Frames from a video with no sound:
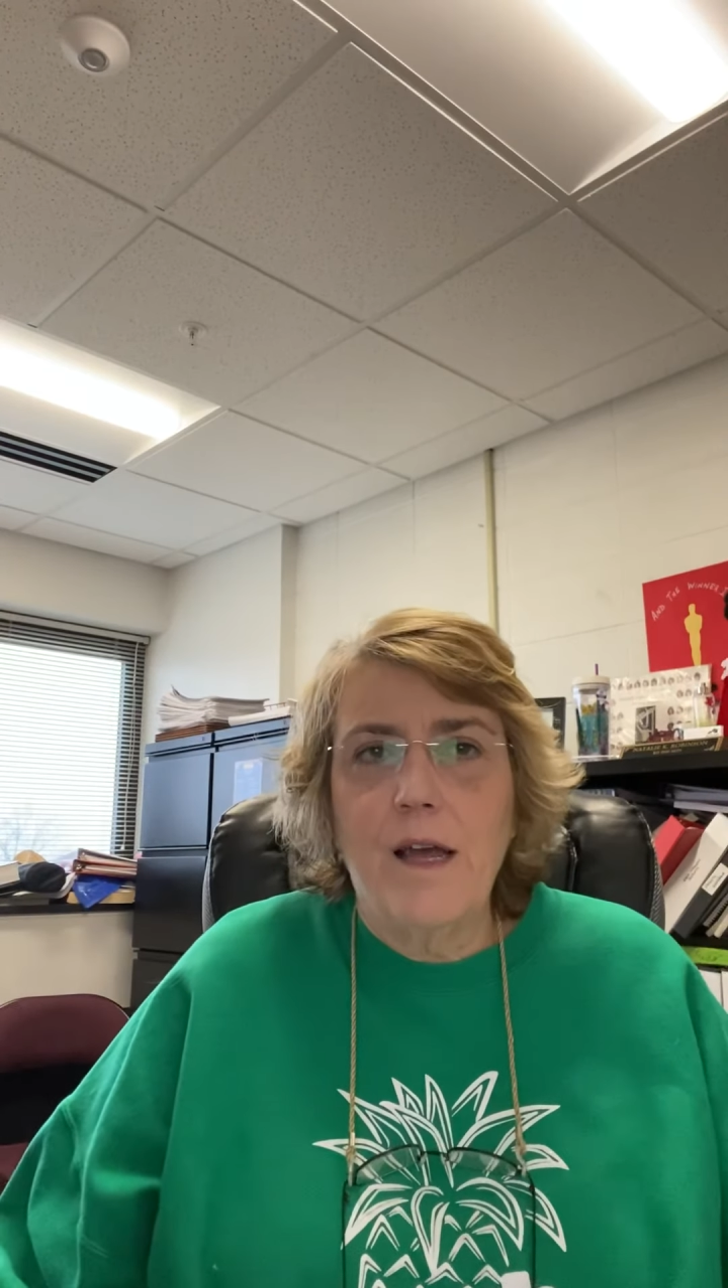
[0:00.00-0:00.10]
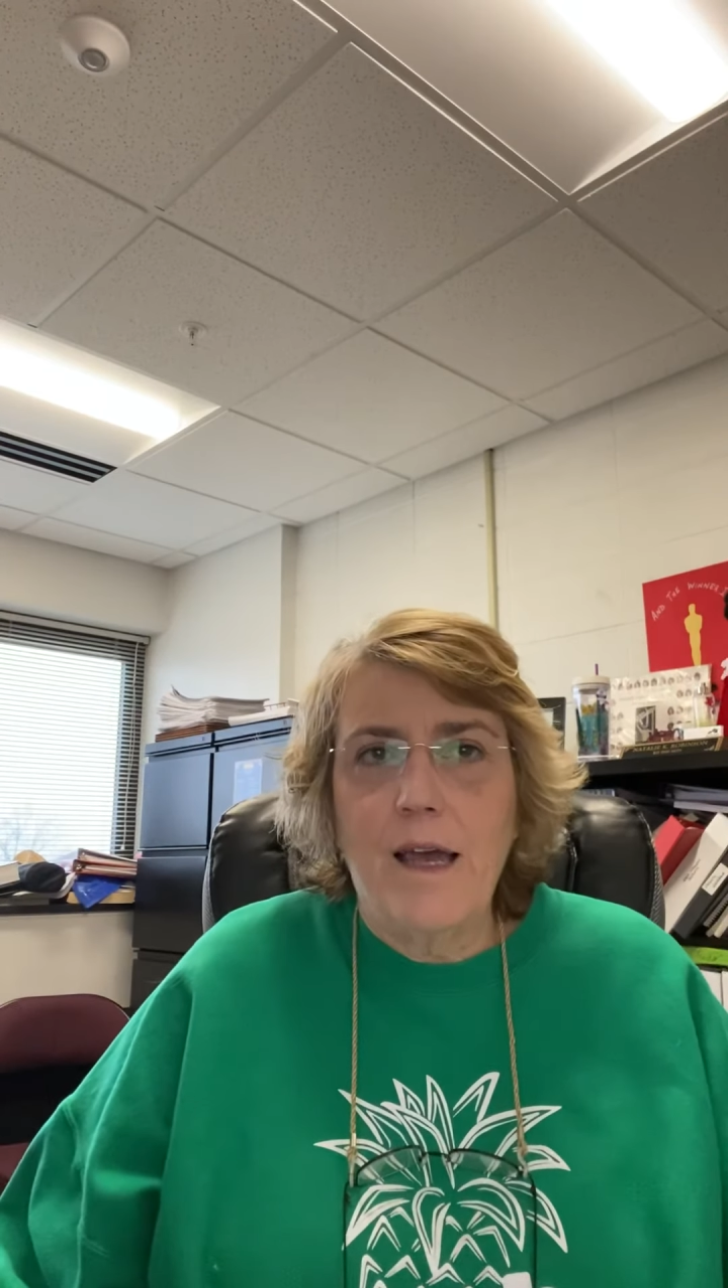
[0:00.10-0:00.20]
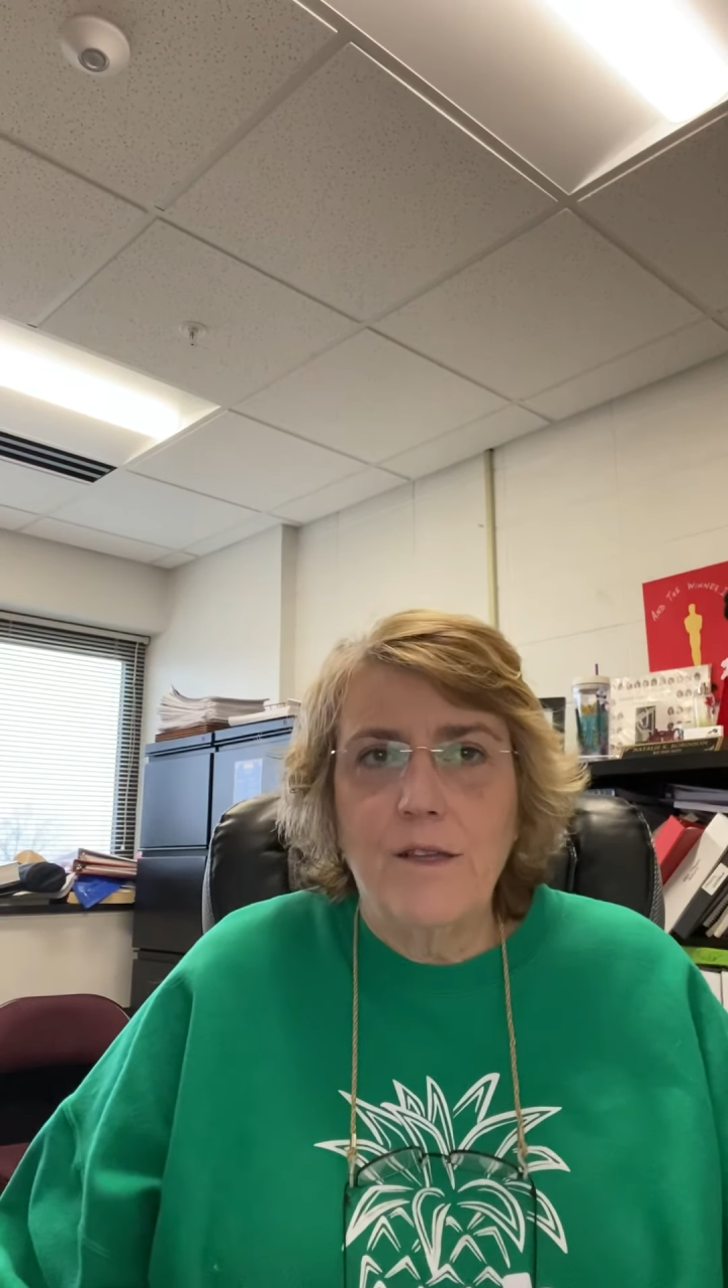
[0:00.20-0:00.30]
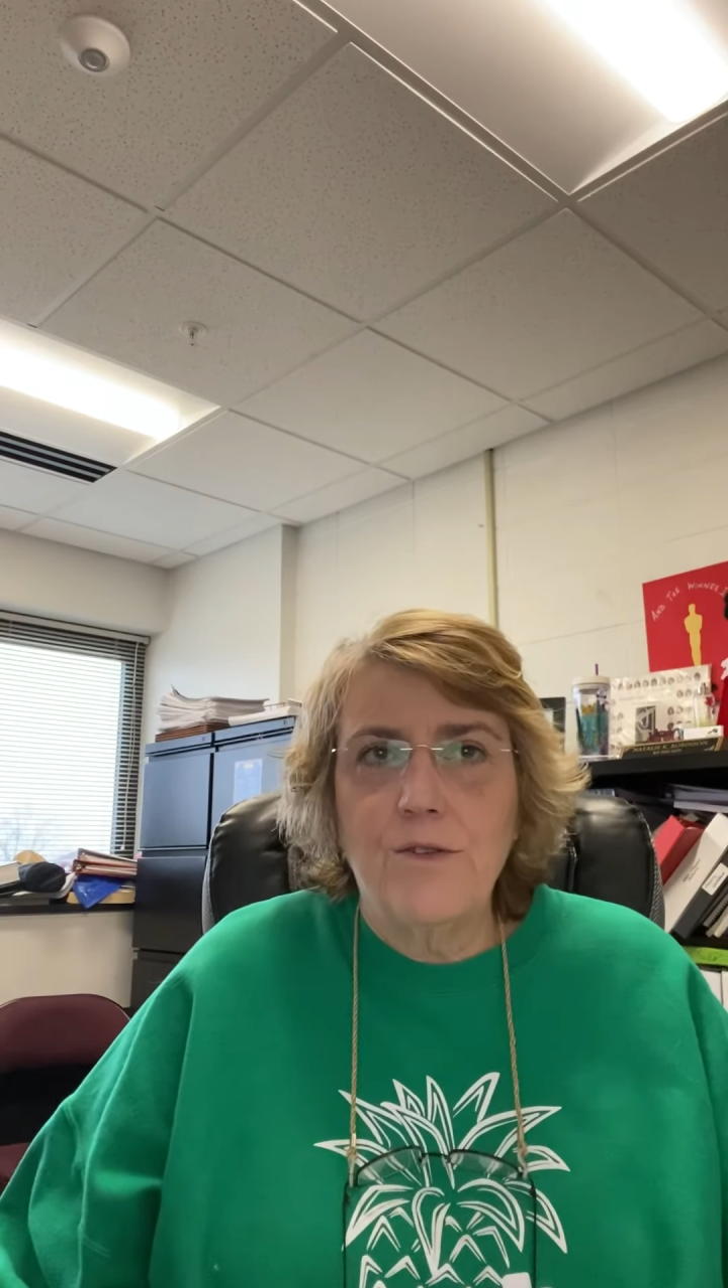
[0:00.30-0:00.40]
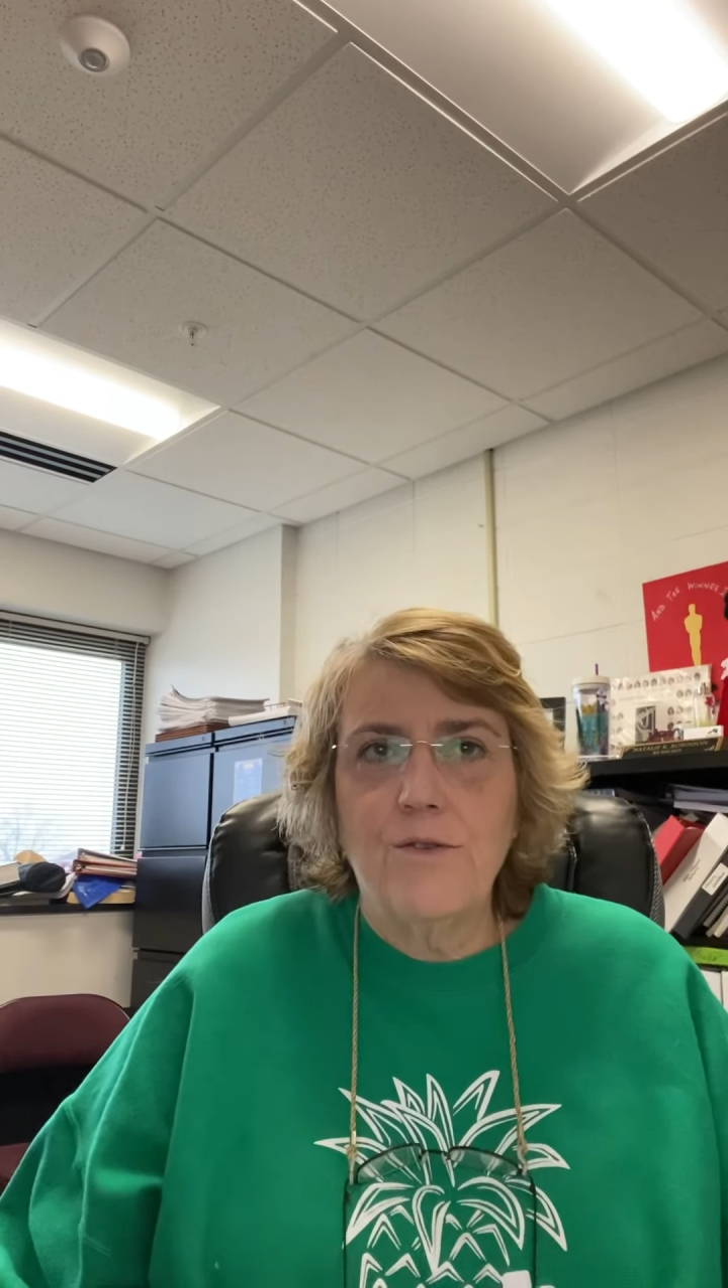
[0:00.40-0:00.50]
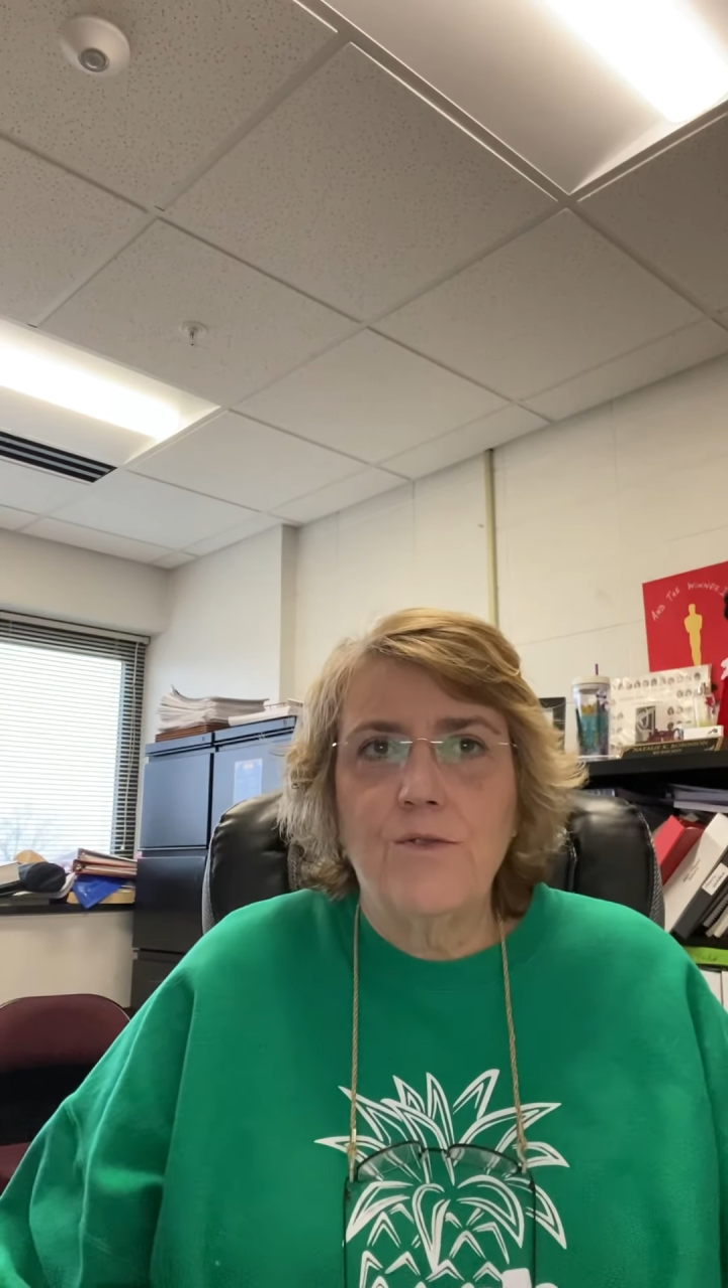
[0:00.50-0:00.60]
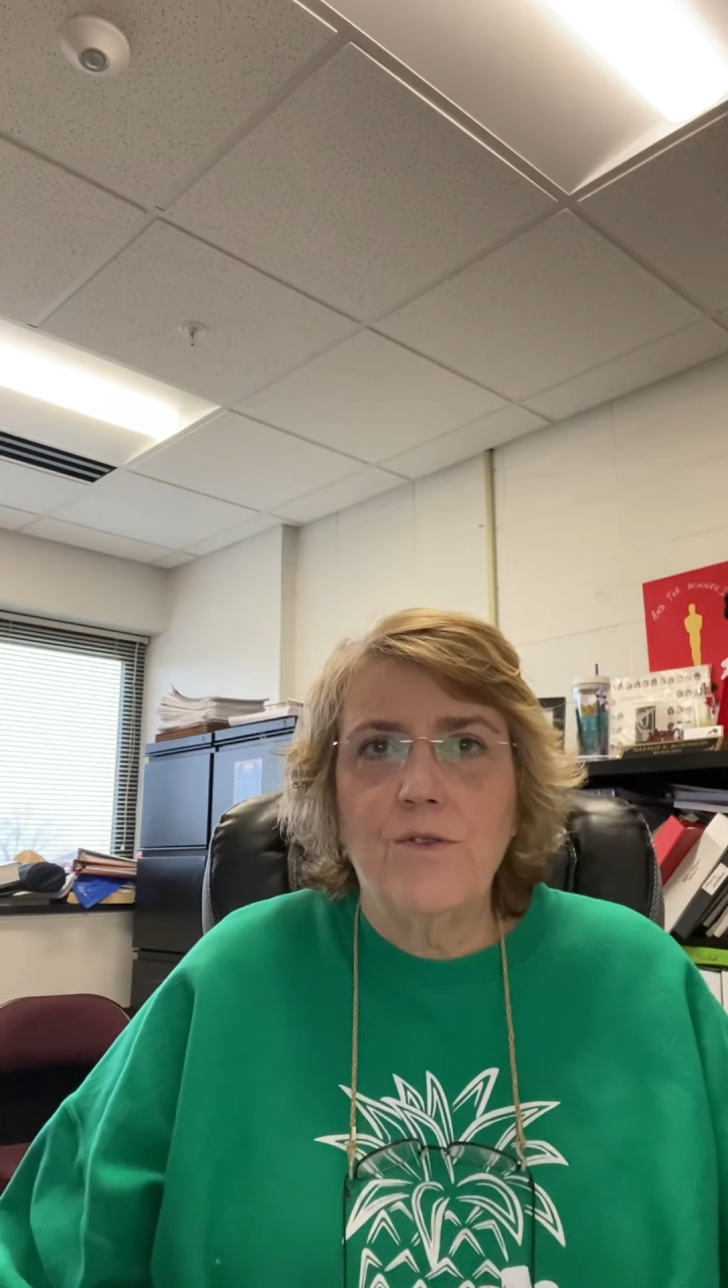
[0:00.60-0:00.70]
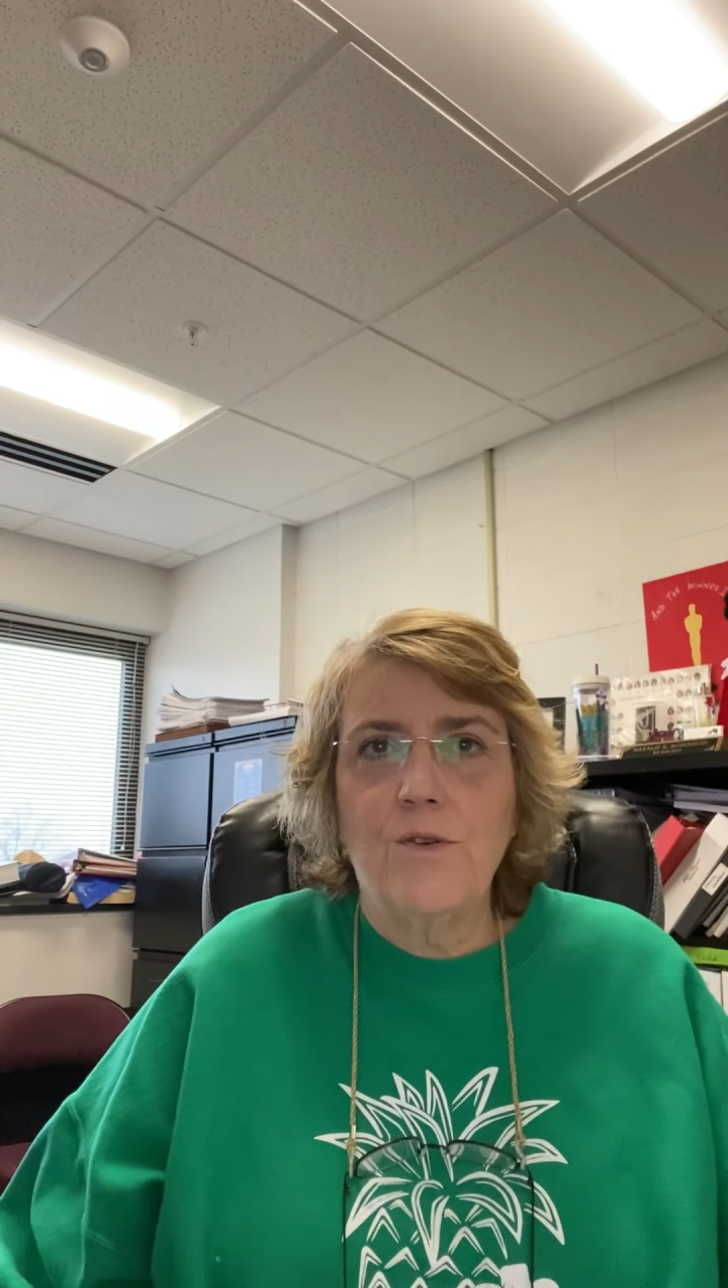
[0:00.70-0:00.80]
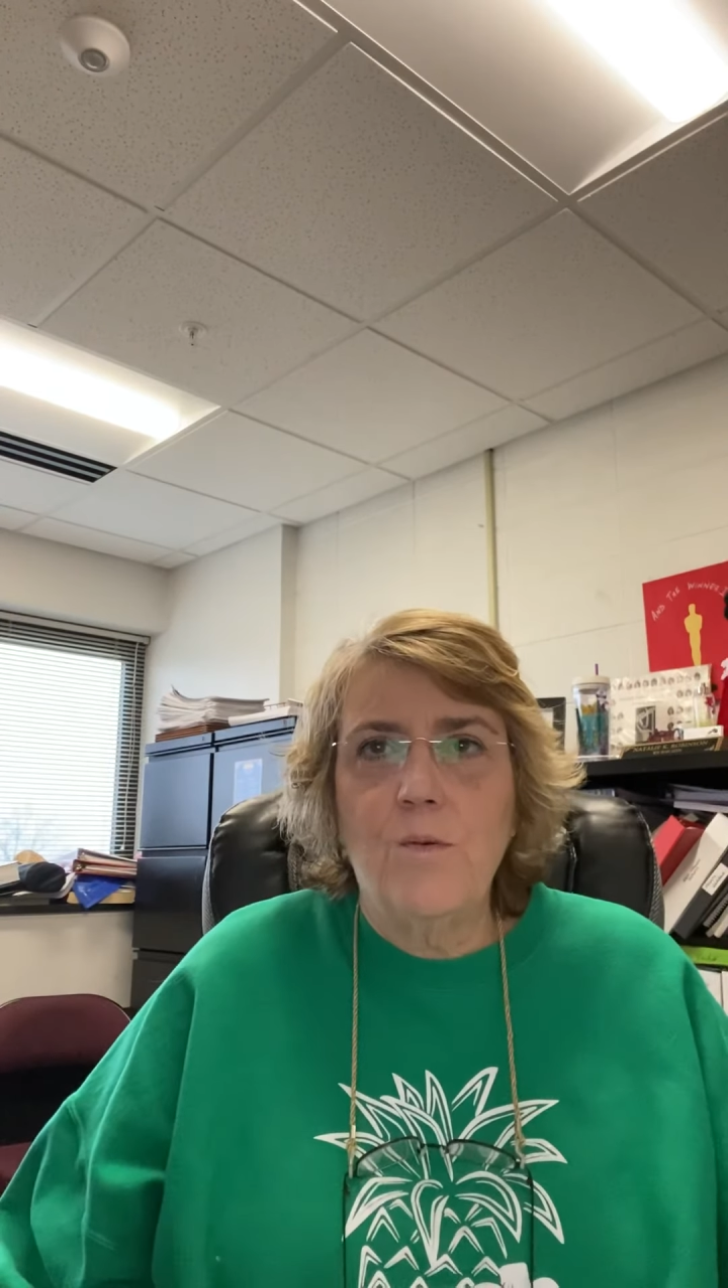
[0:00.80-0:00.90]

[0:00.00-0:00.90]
answers the